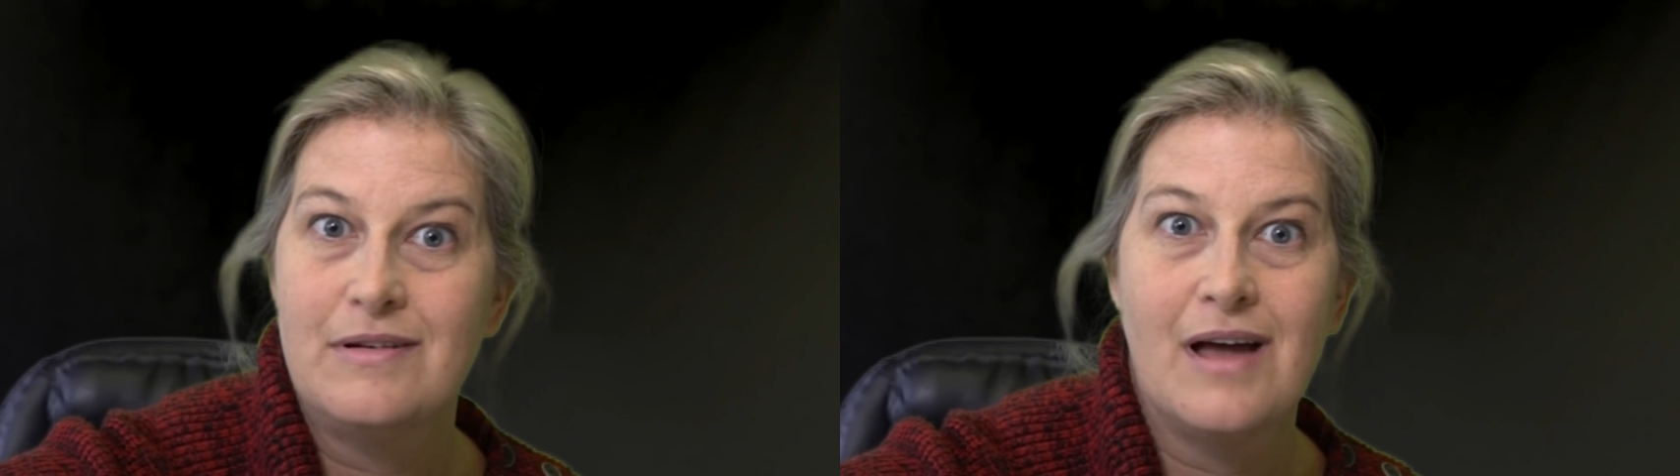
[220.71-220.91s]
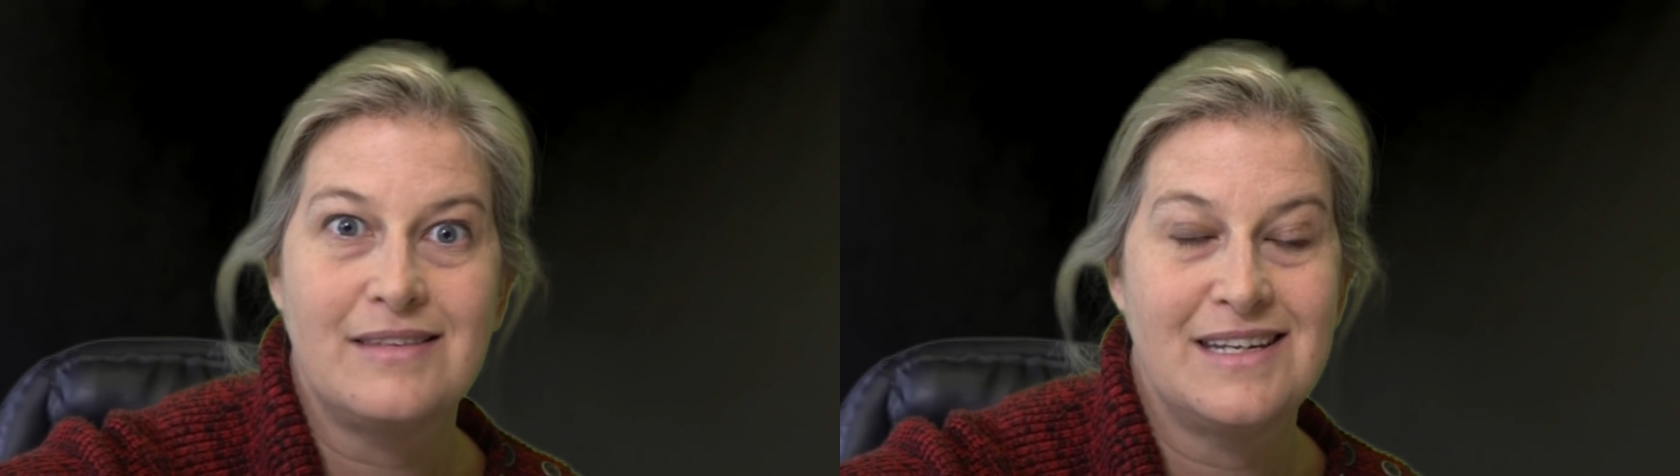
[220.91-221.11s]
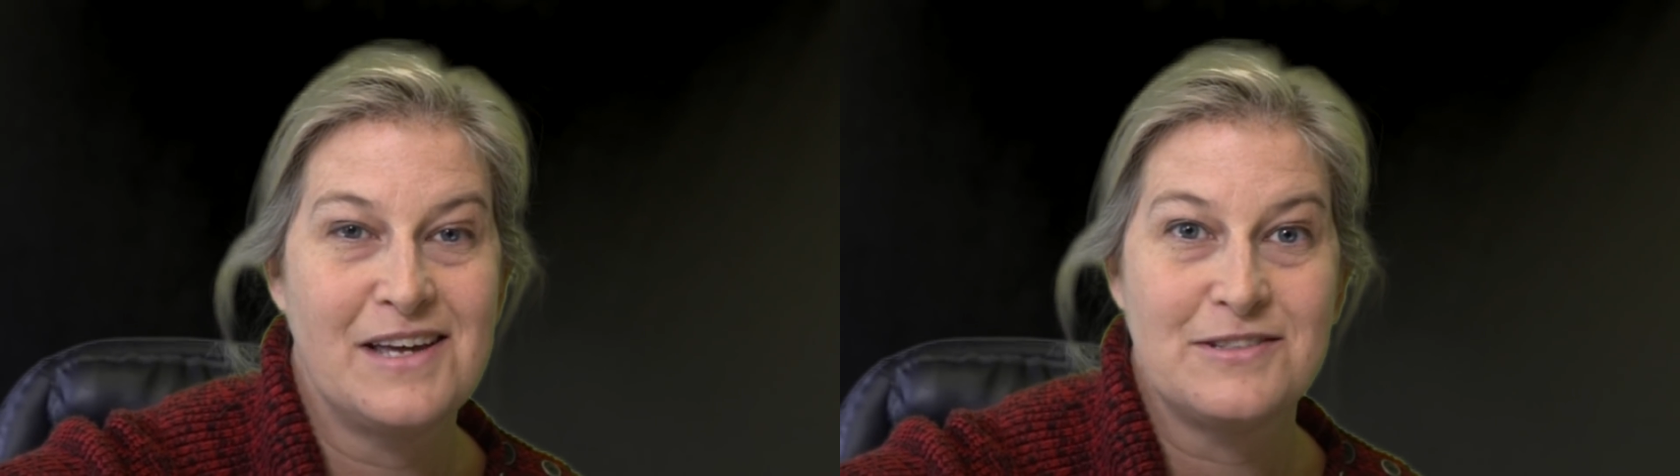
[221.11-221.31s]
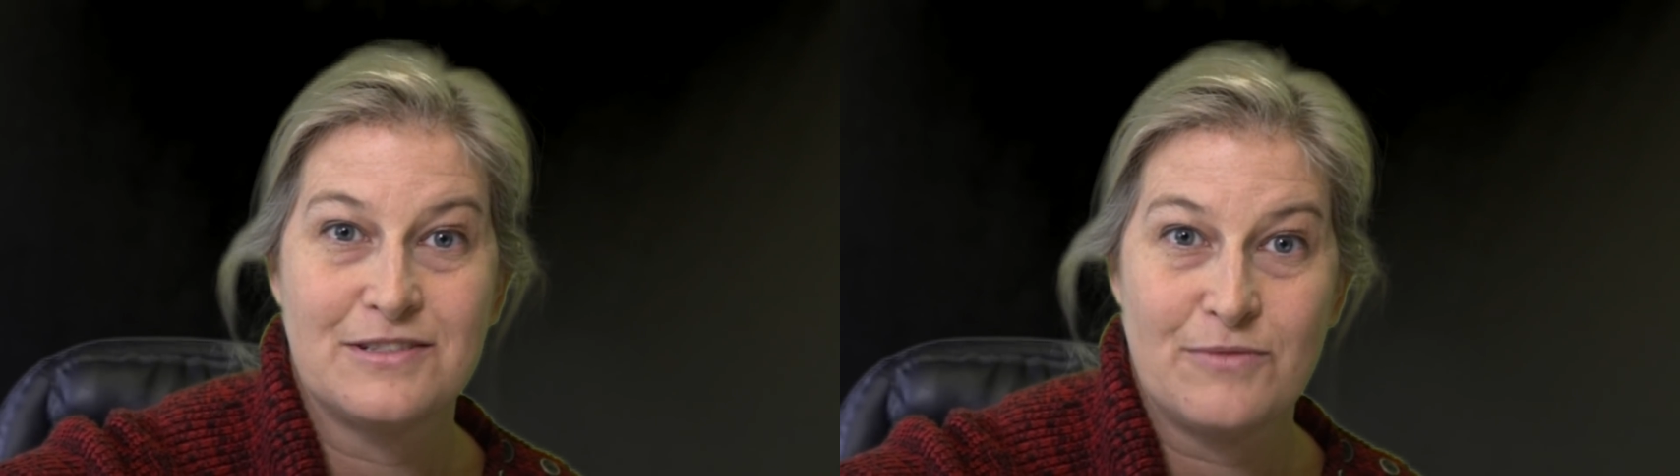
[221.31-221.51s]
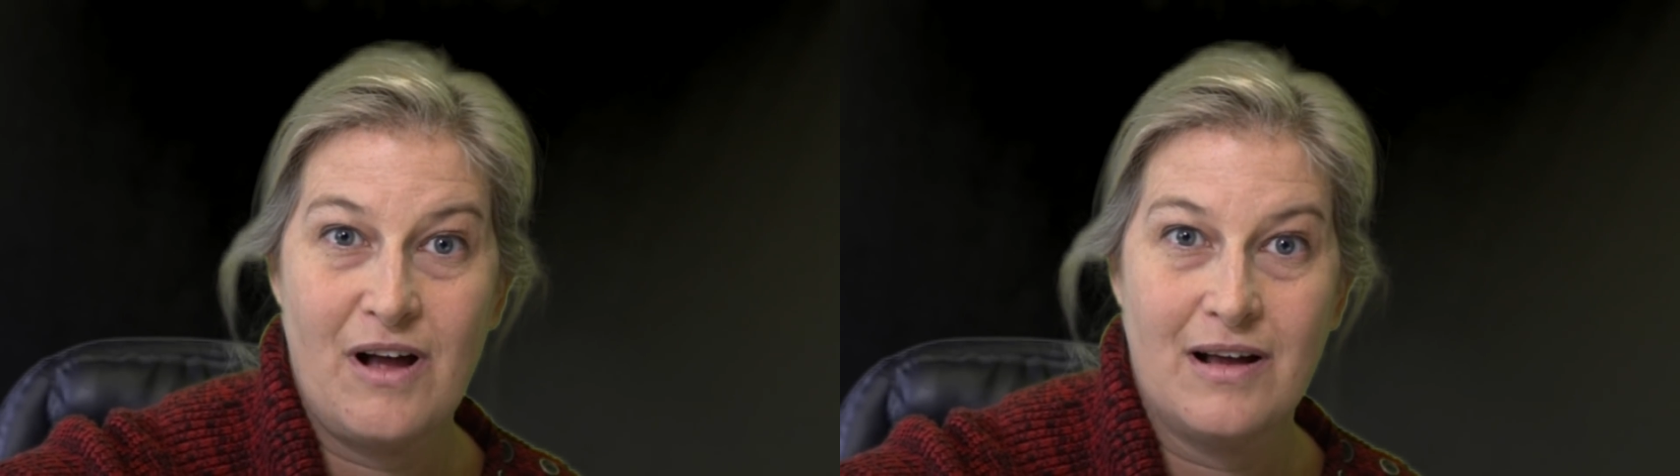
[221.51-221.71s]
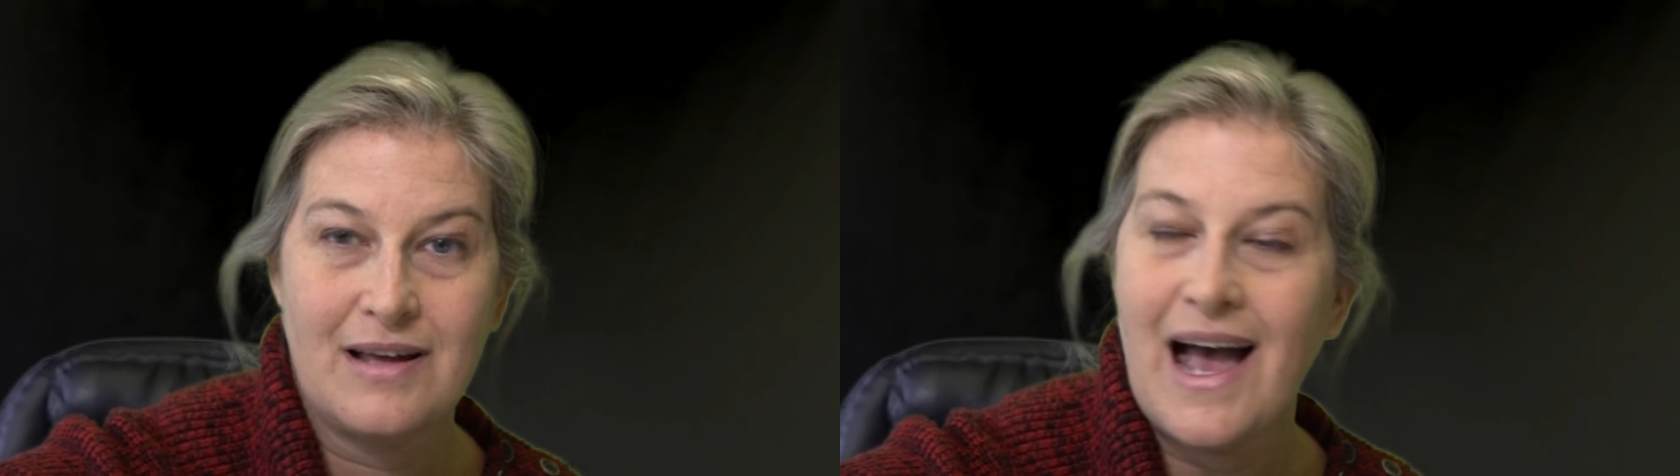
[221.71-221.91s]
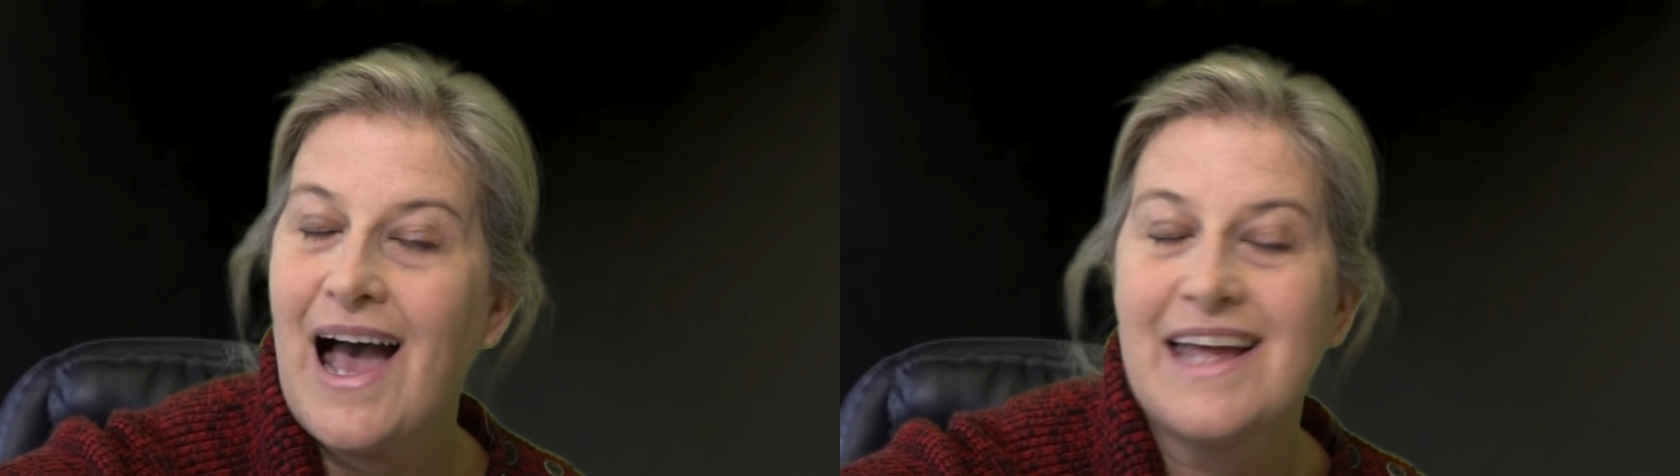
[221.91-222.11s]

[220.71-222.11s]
Nothing else is wrong.